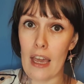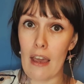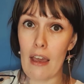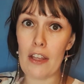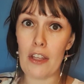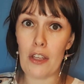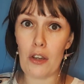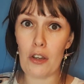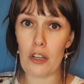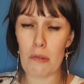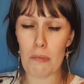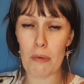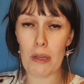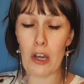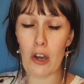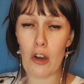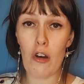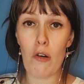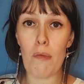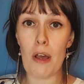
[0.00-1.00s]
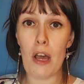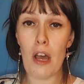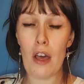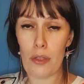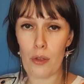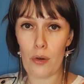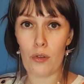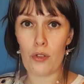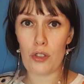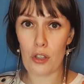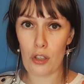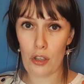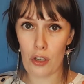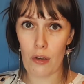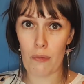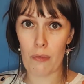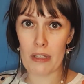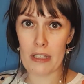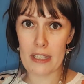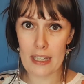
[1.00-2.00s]
And you're going to become those
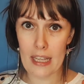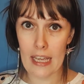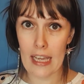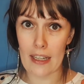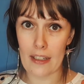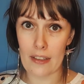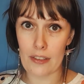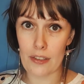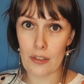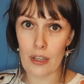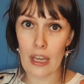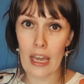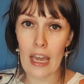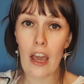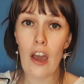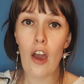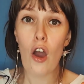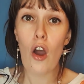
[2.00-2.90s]
human scales, okay?